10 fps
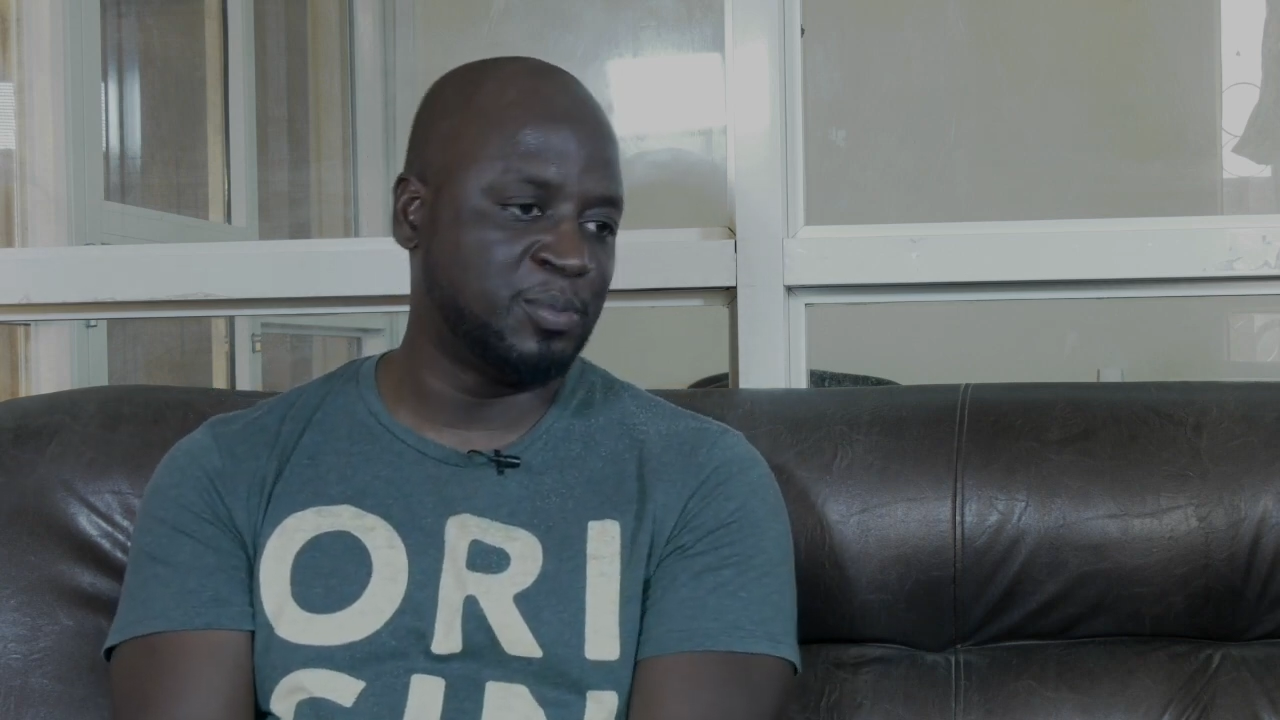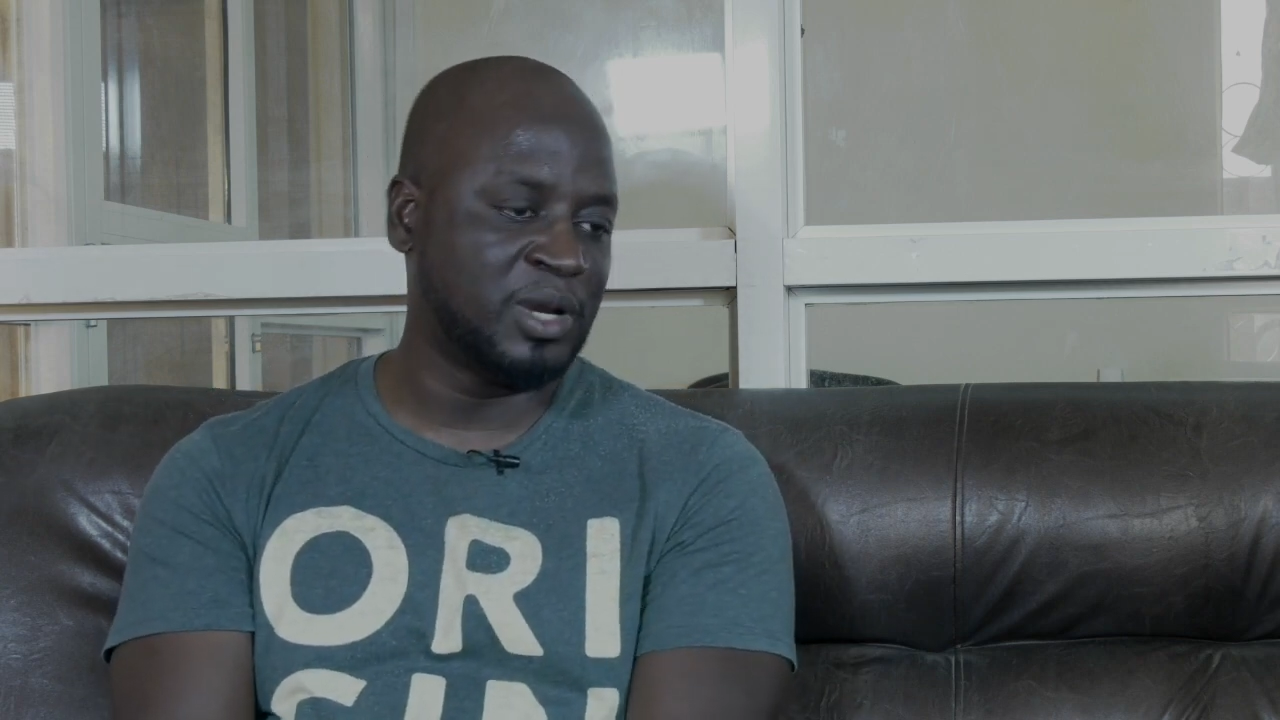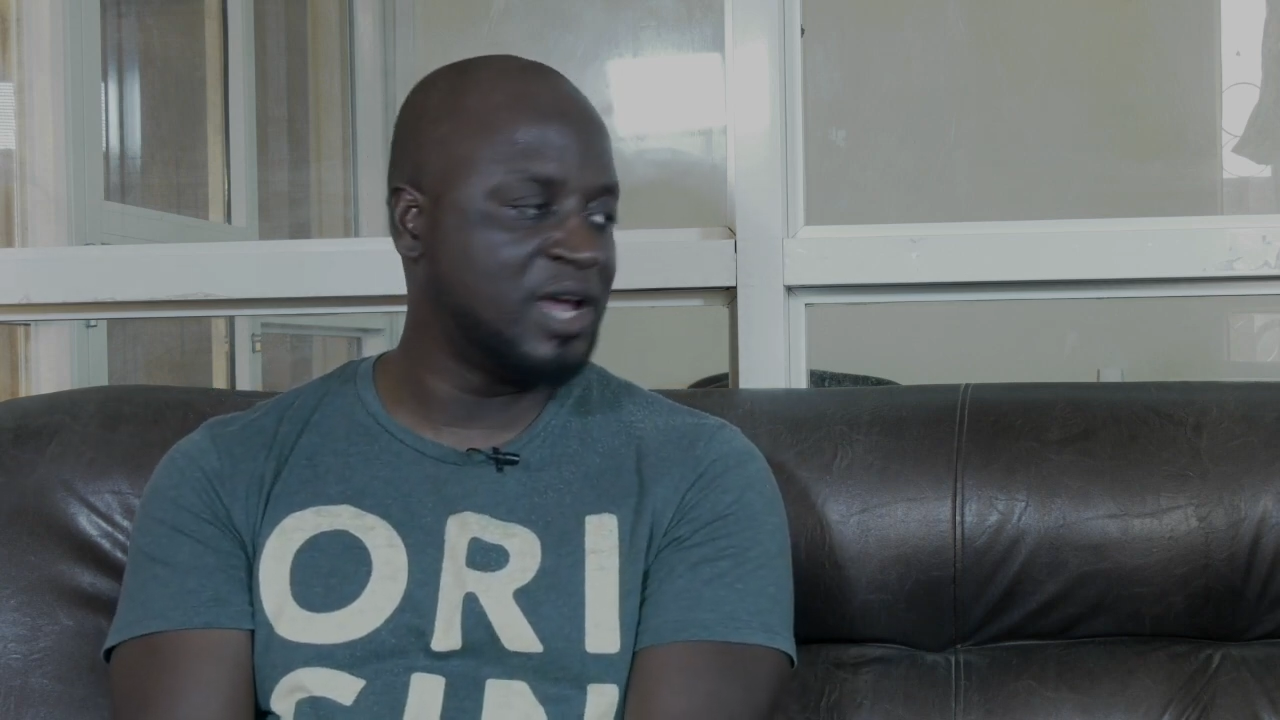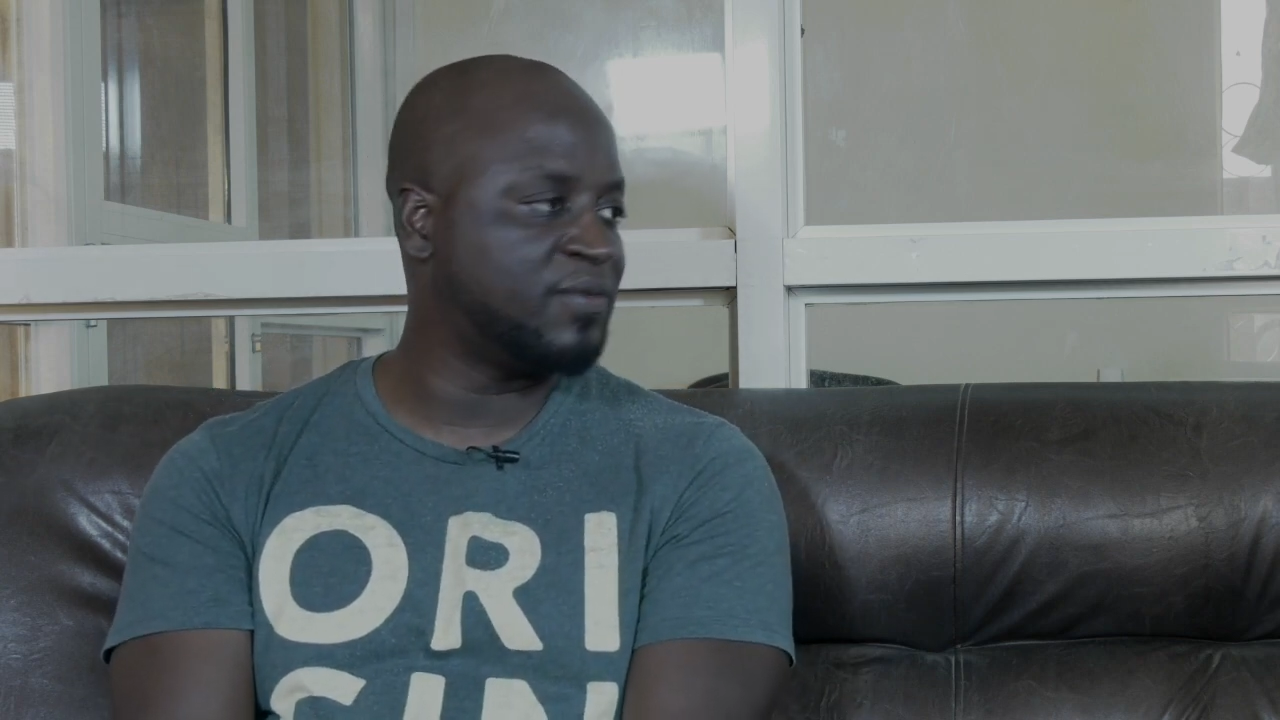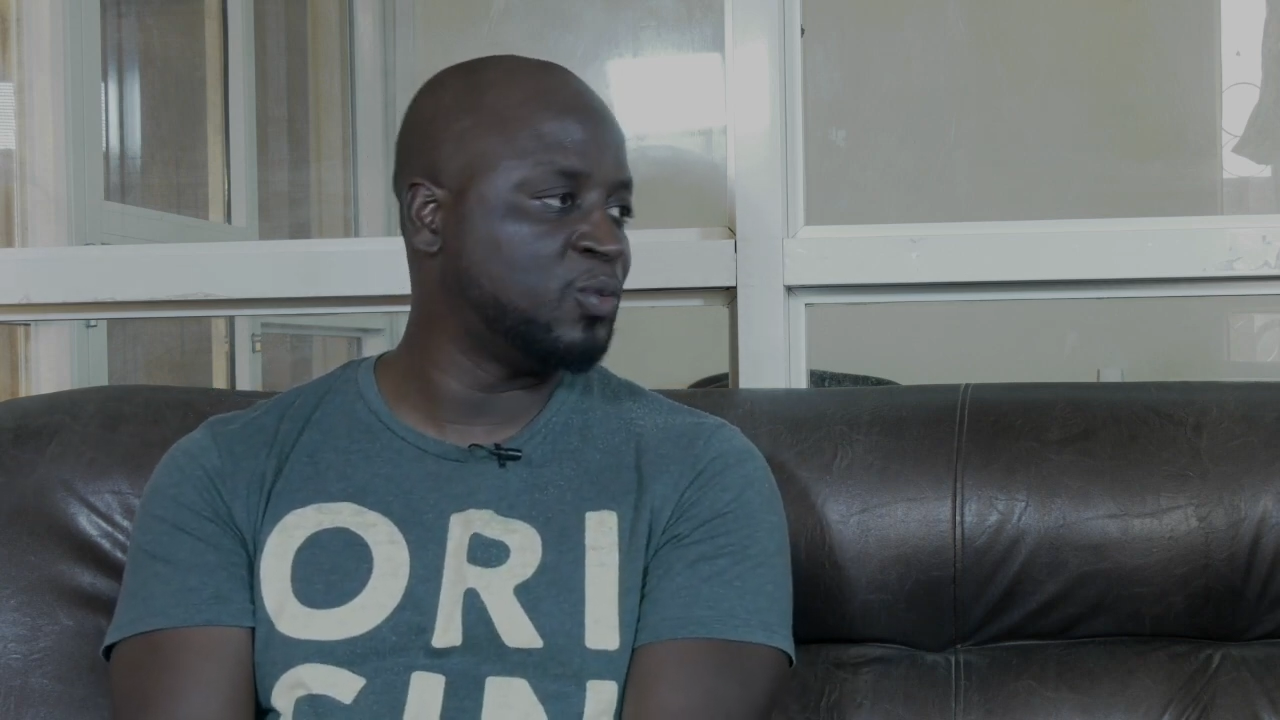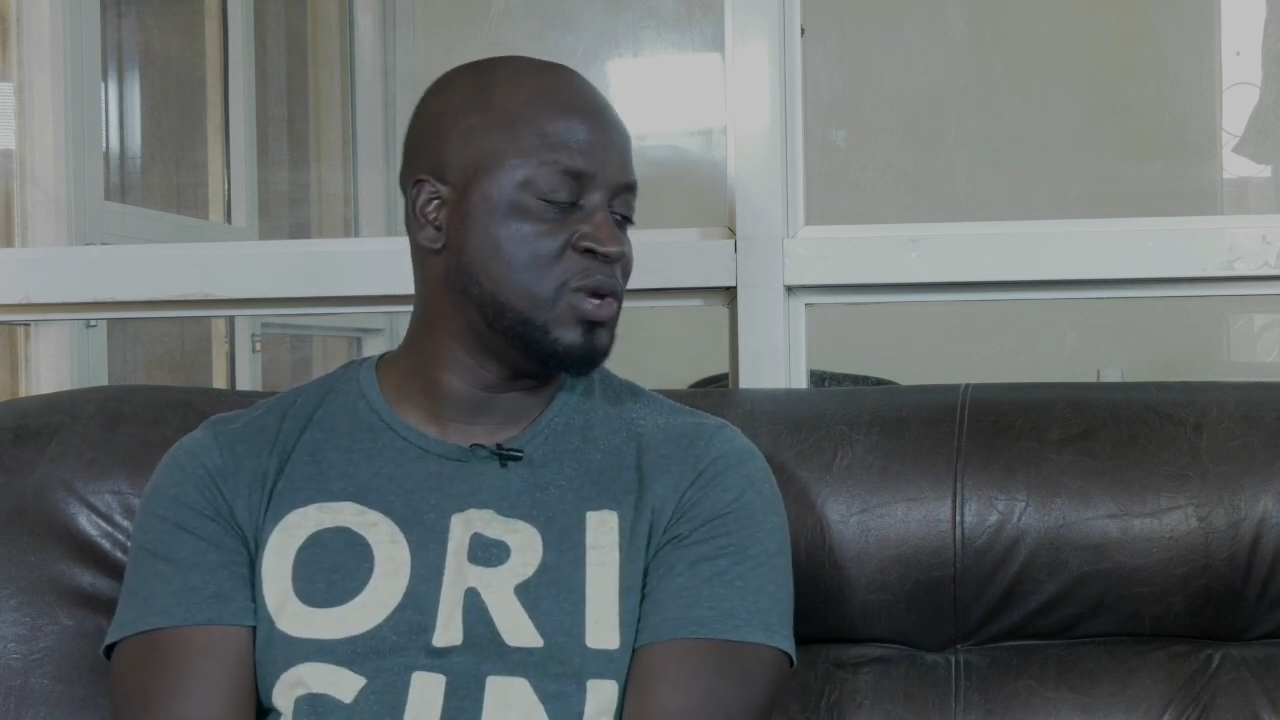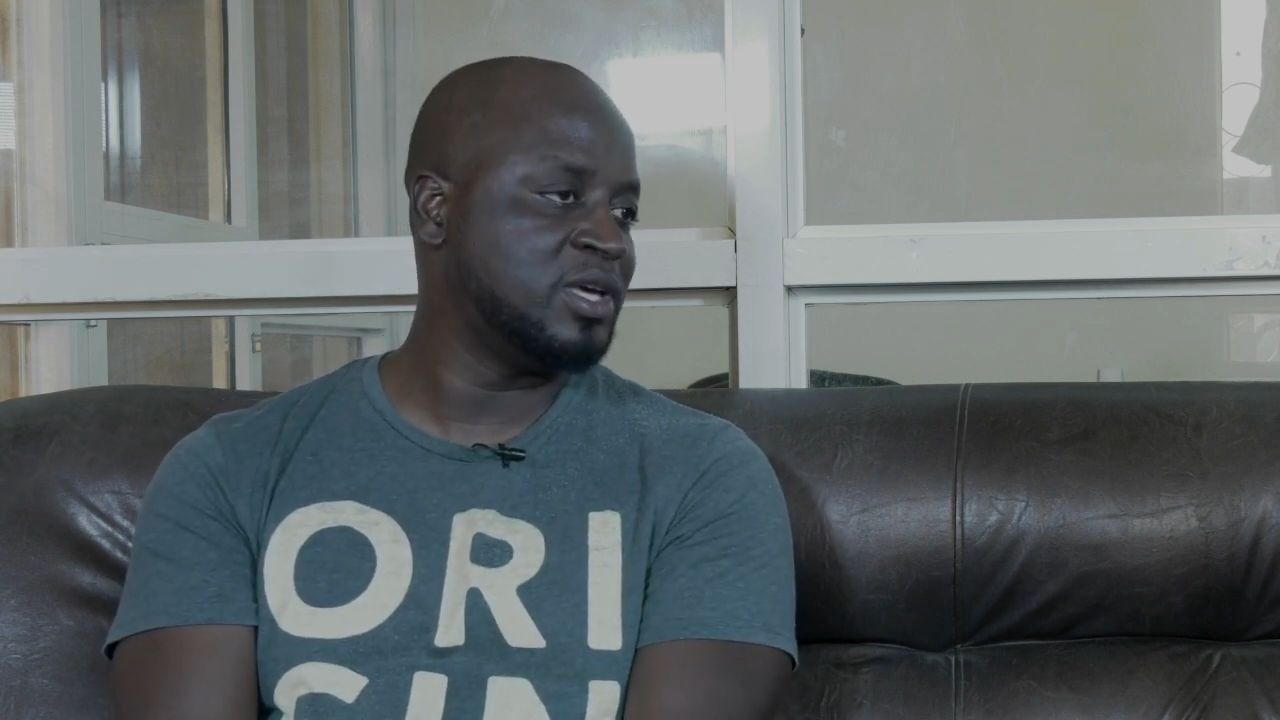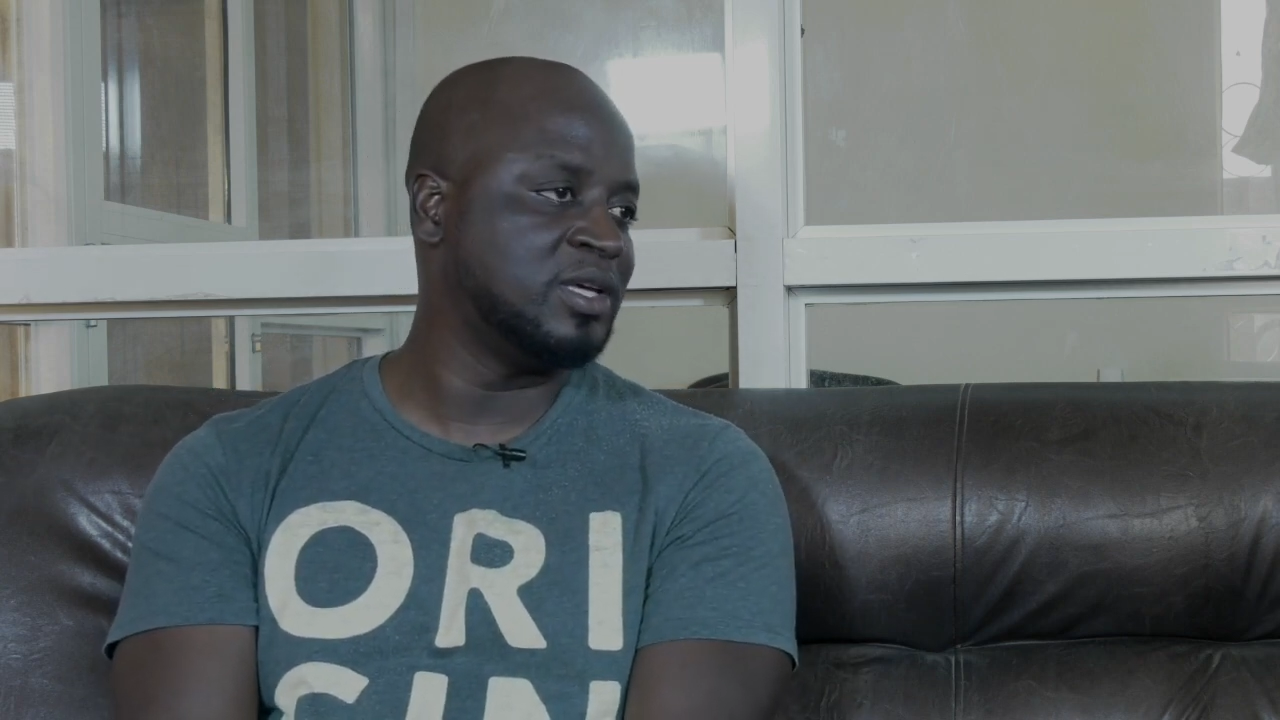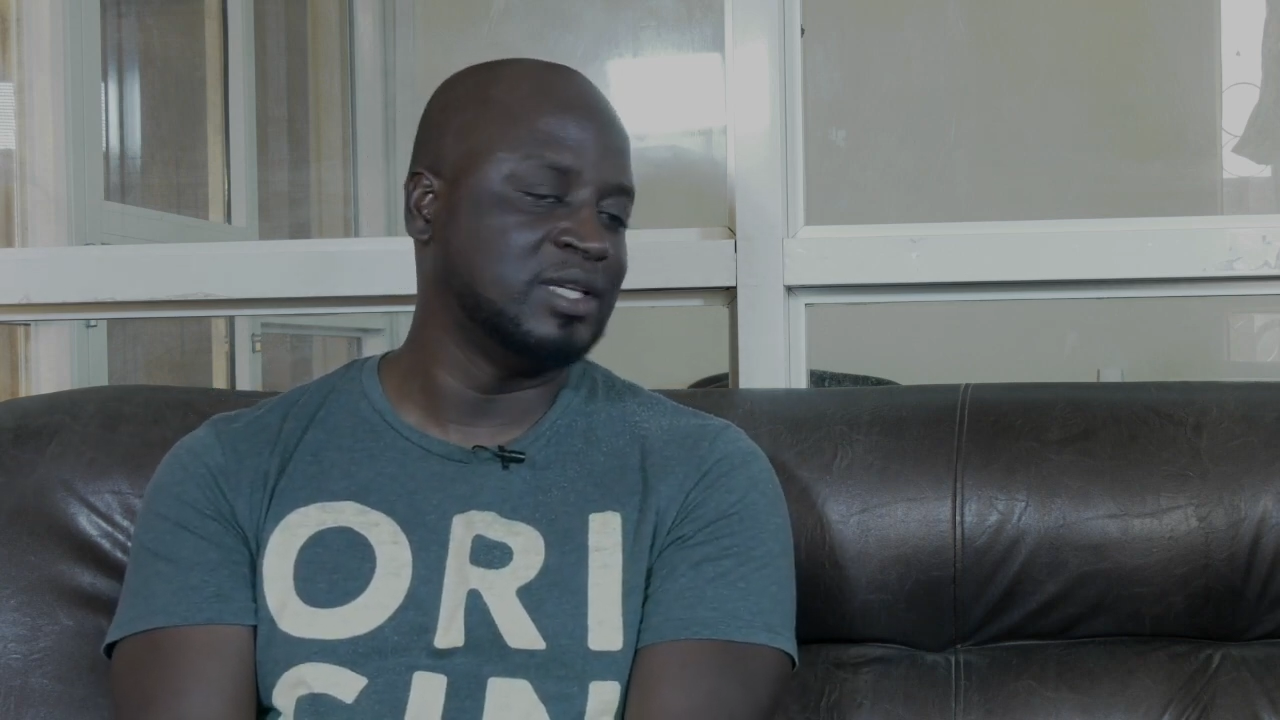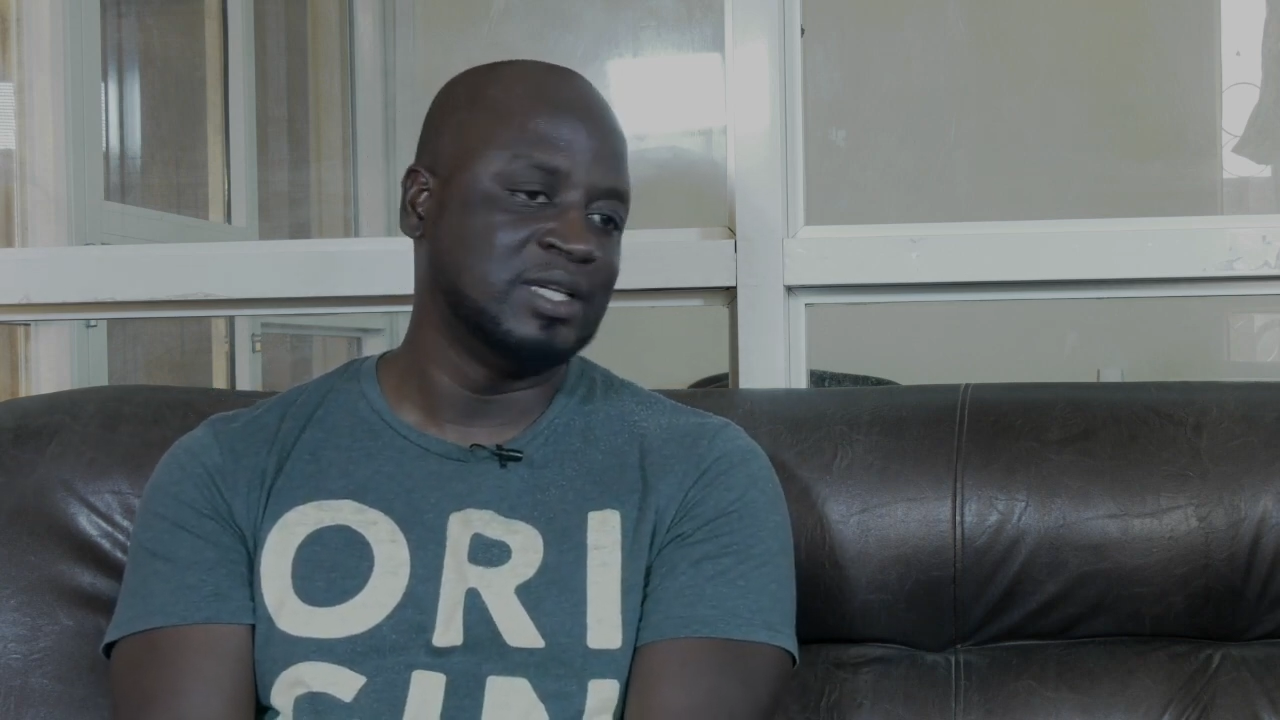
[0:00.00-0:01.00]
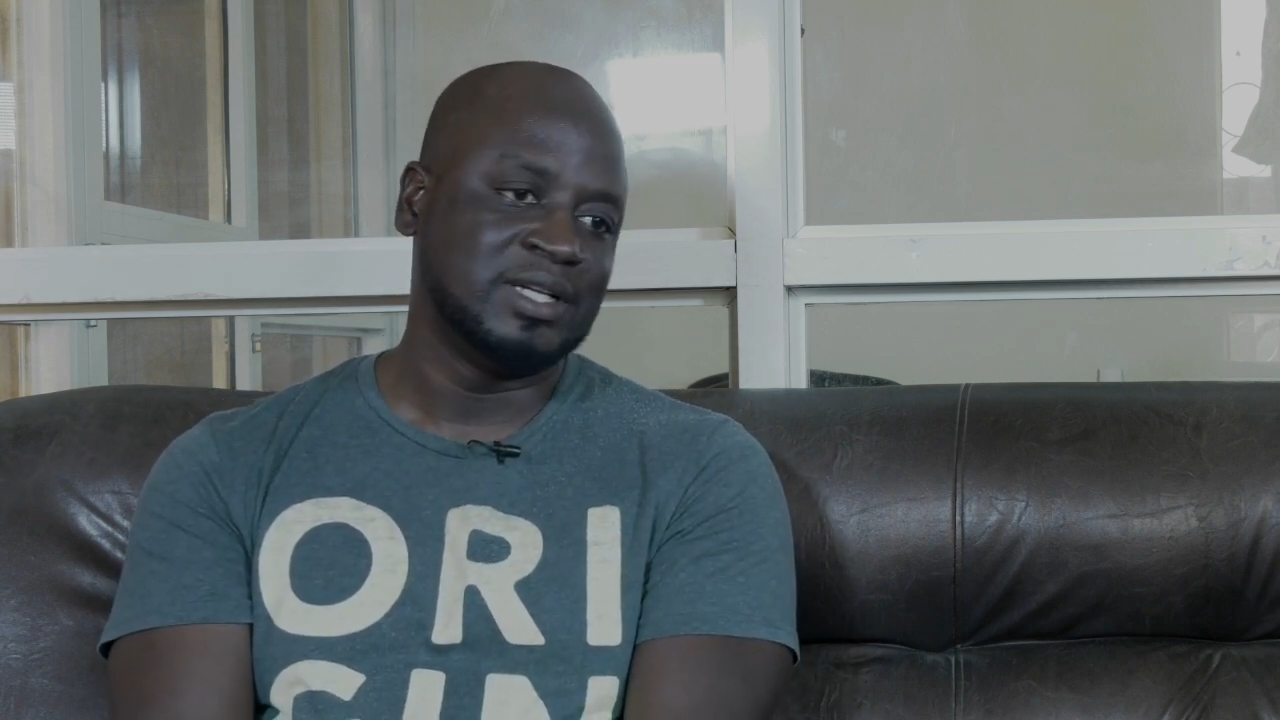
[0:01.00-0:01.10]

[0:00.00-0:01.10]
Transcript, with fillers: player of the week,